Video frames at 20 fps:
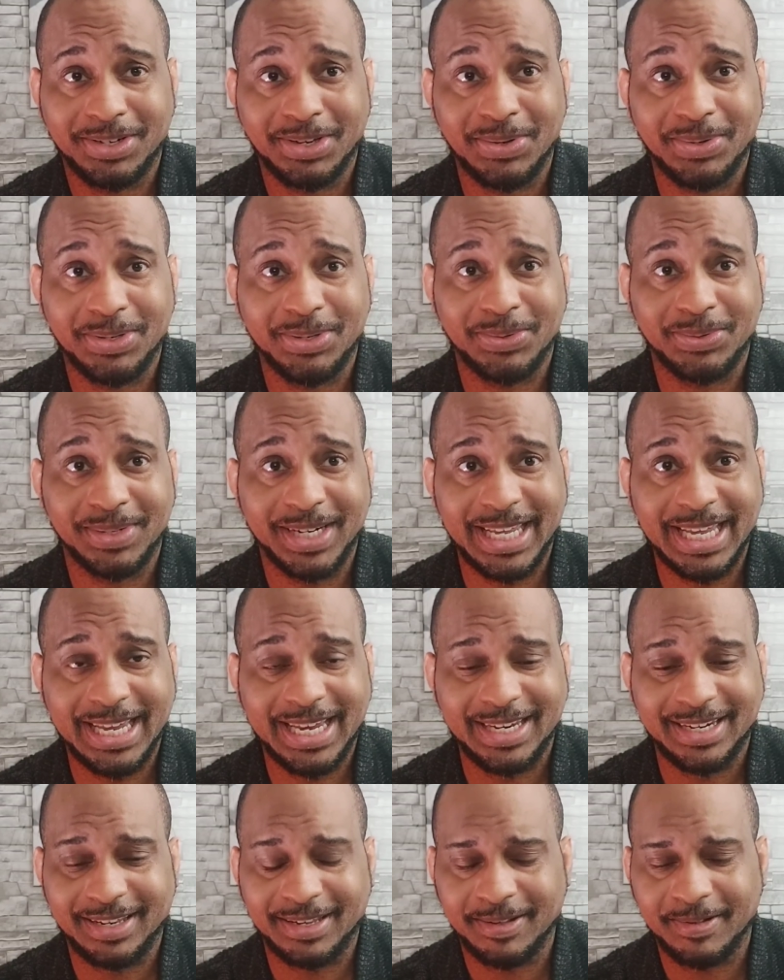do you
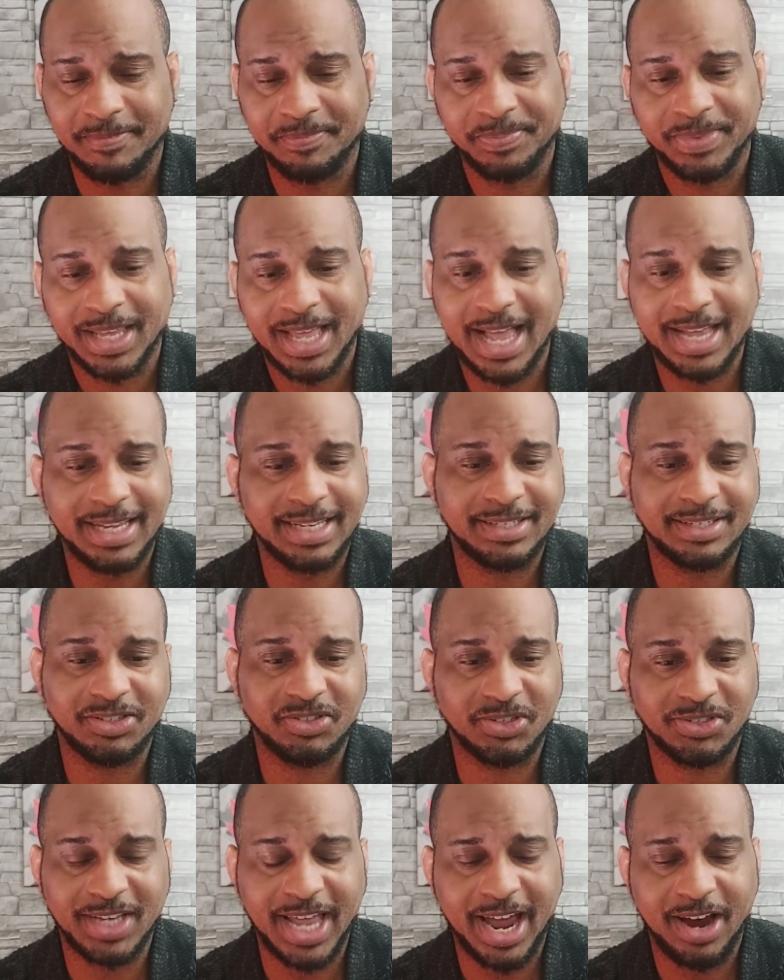need? I guess it's
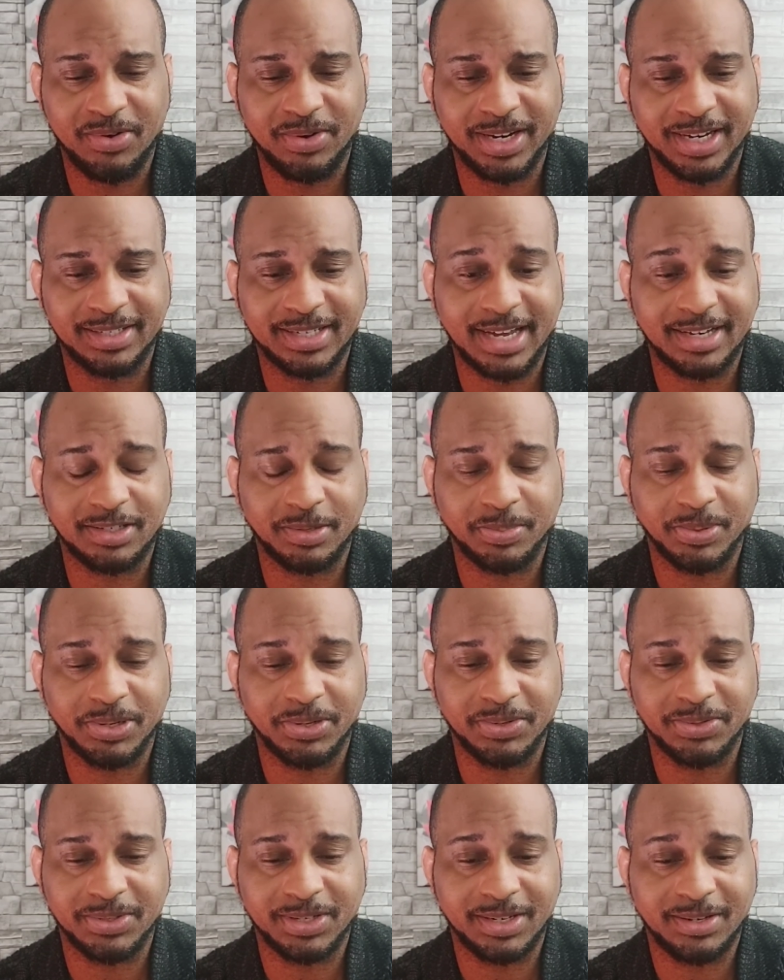just arrogance, I
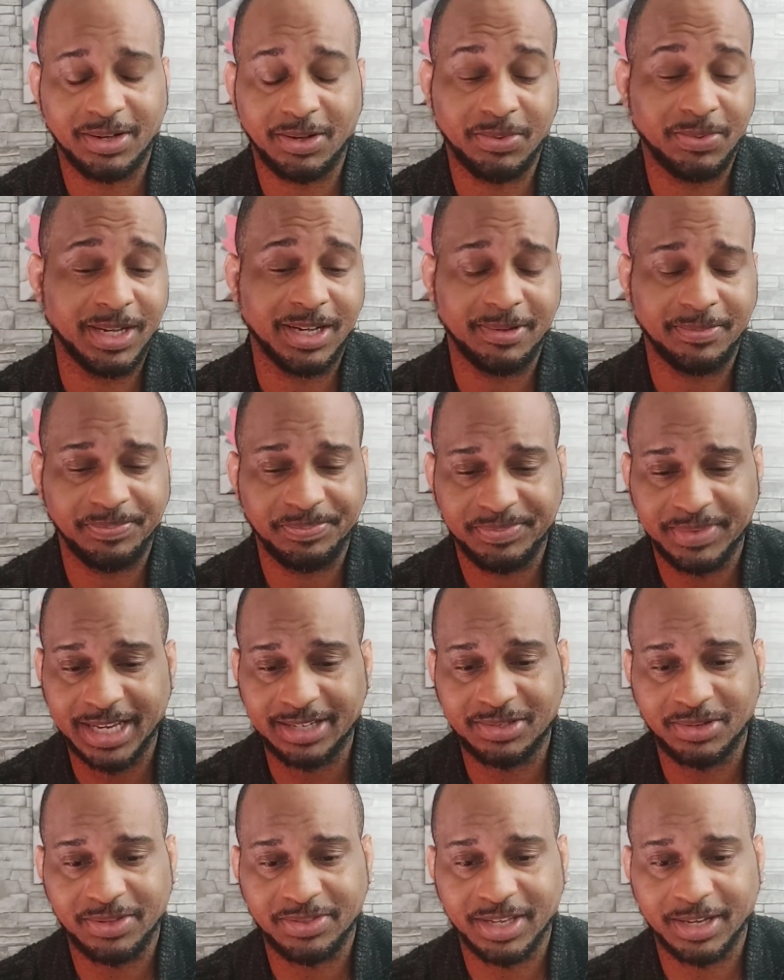suppose. Oh well,
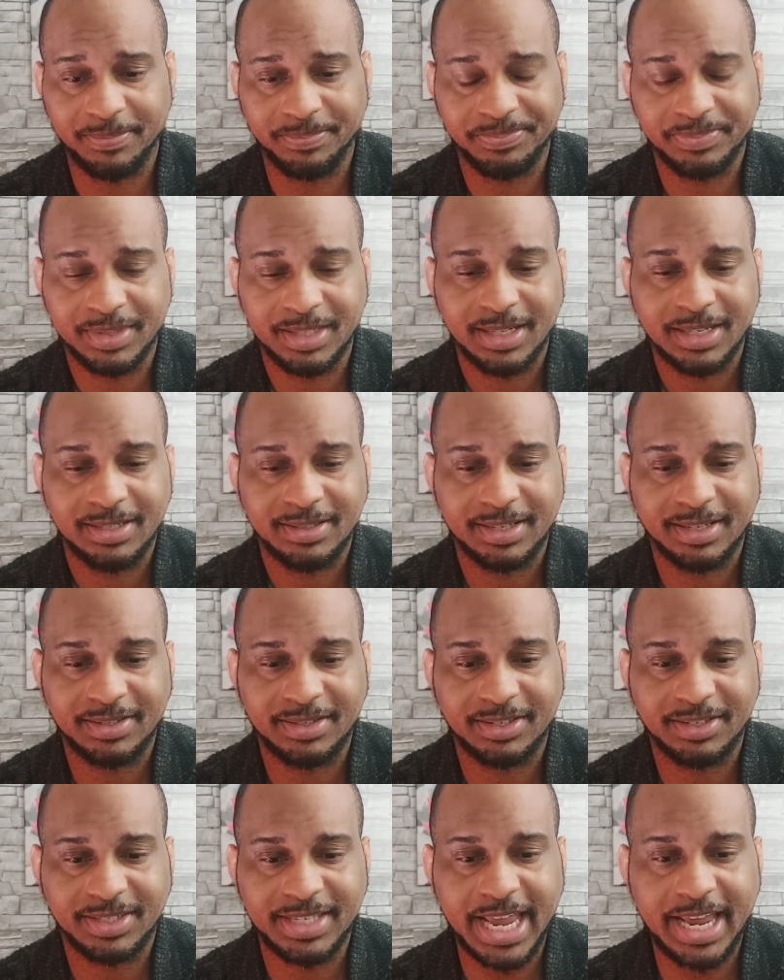that's on them. It says
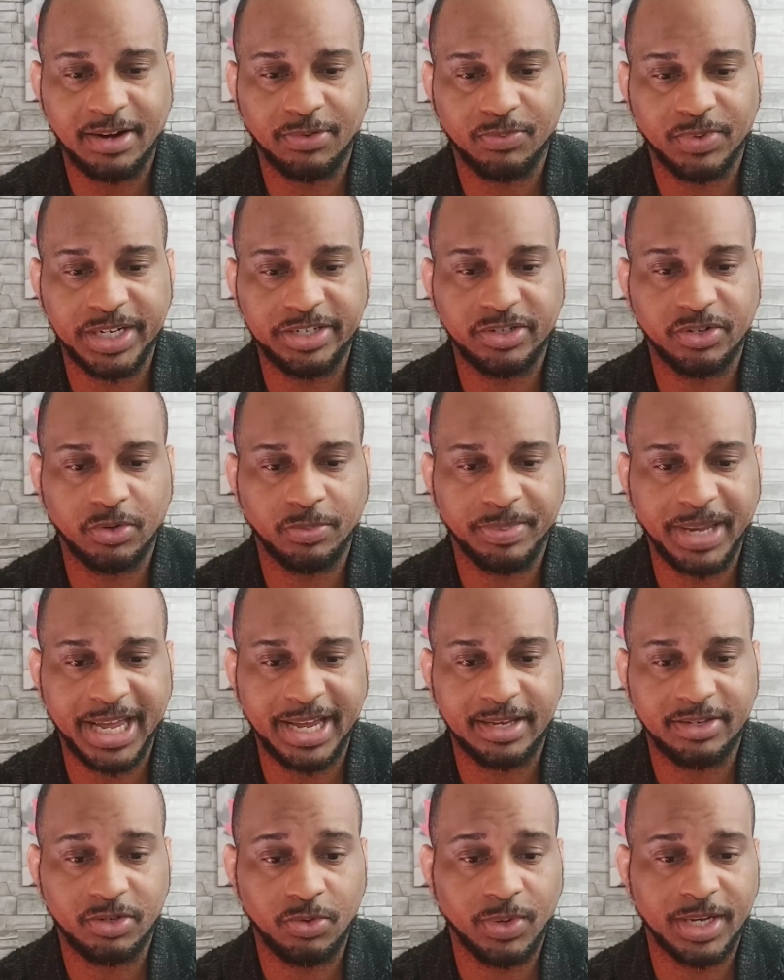the state of regional
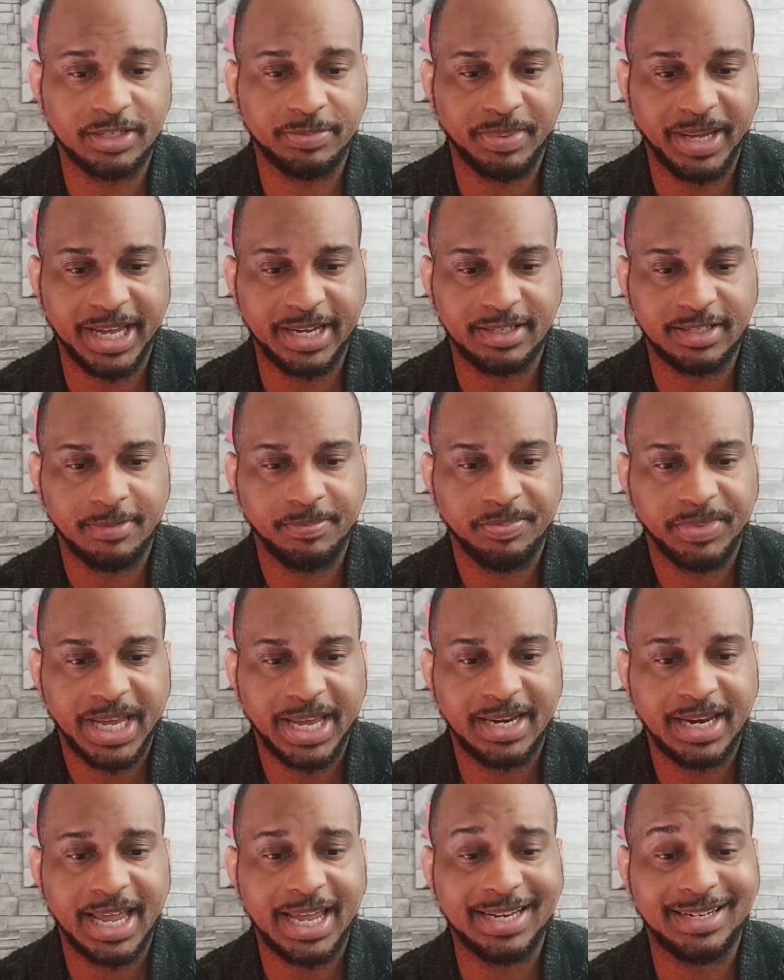bank, U.S. banks
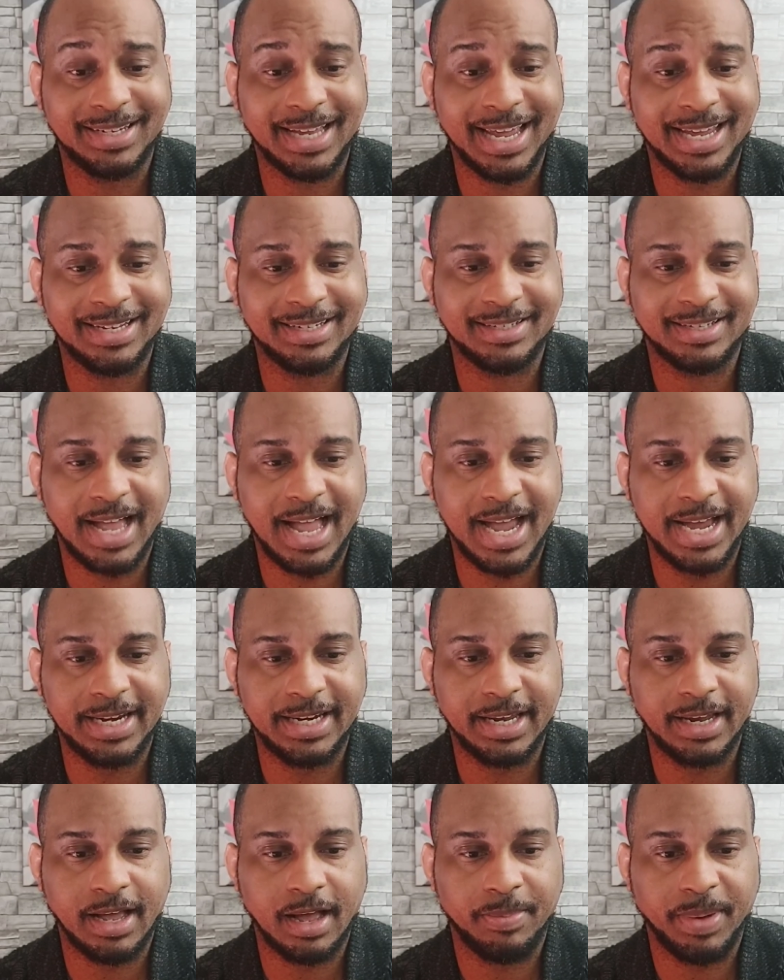and an
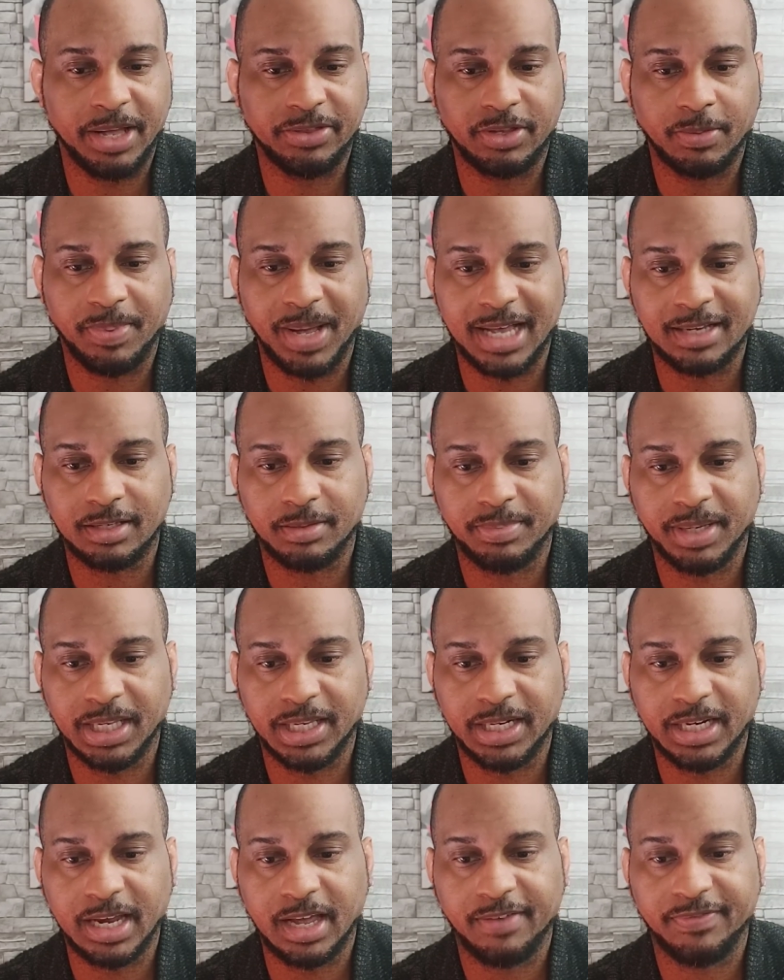anxiety about the
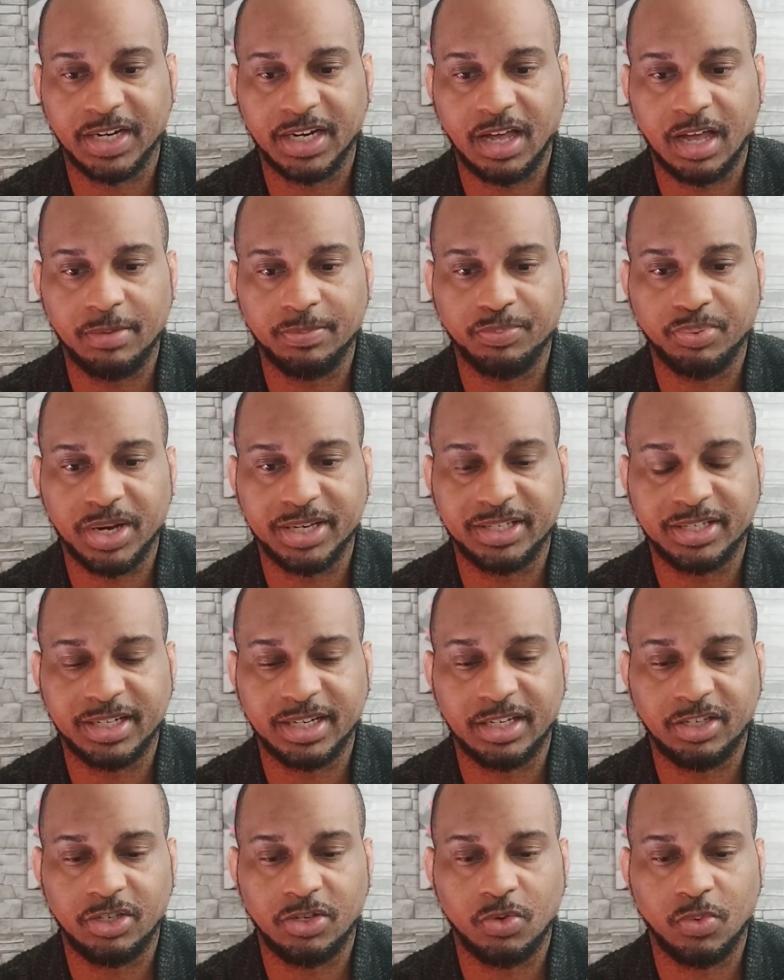possibility of an
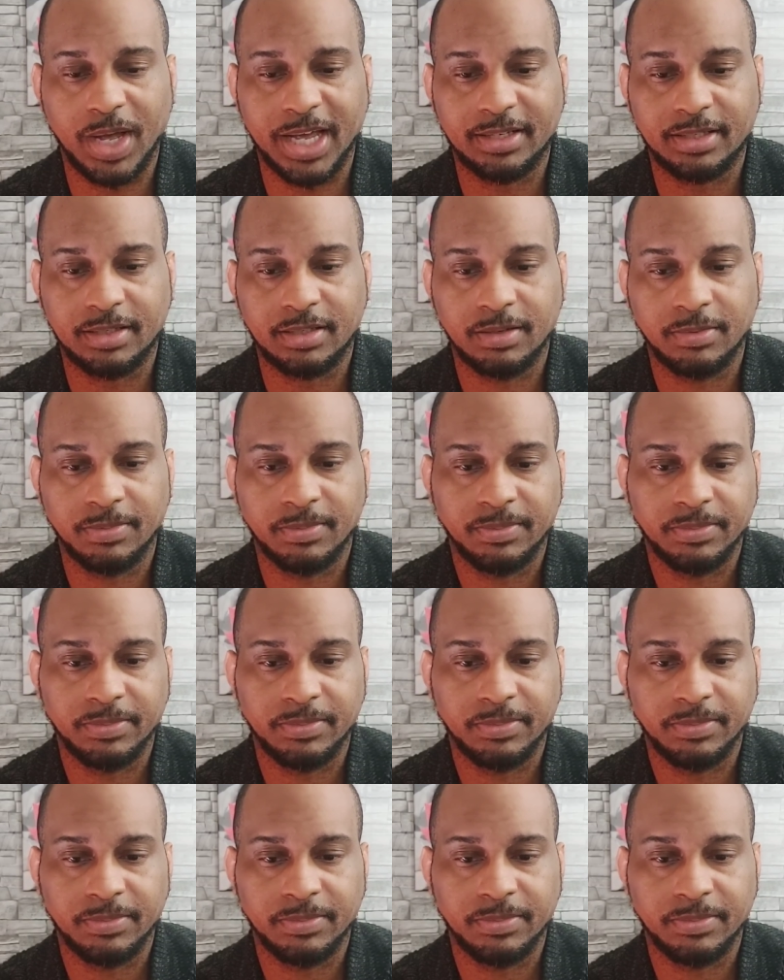unprecedented U.S.